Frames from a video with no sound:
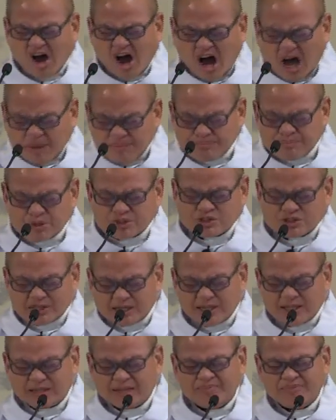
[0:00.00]

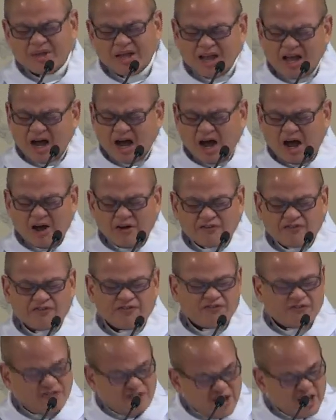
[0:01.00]
opposite of
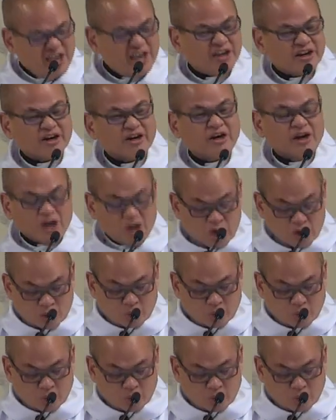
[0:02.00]
fear.